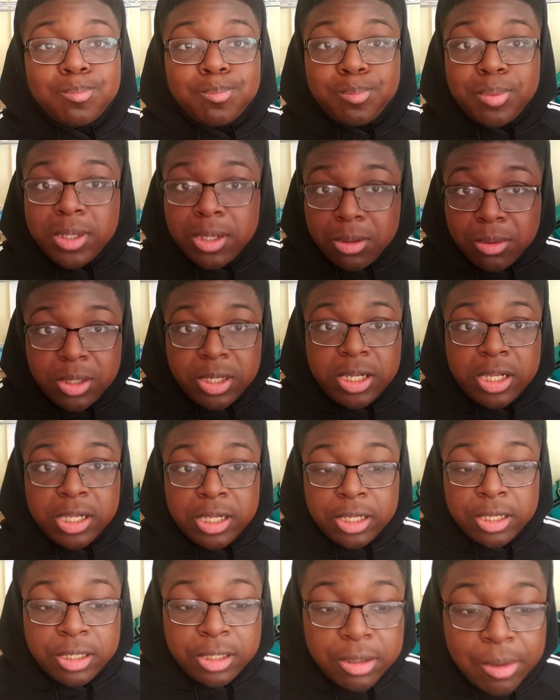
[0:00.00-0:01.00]

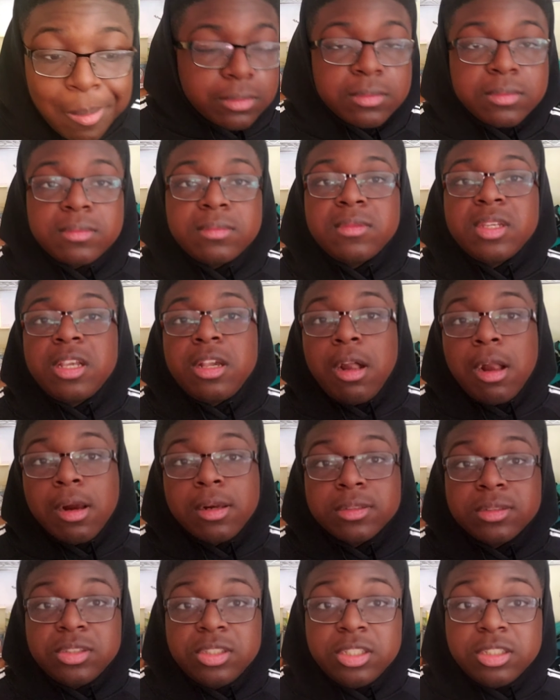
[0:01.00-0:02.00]
Period.
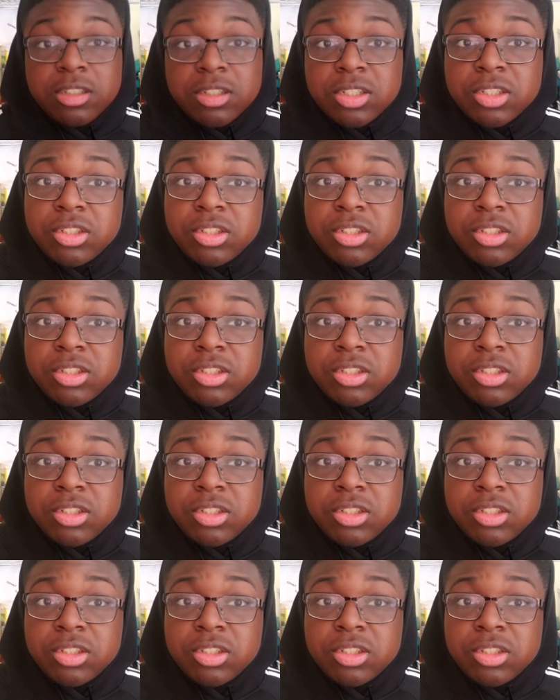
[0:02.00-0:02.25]
These are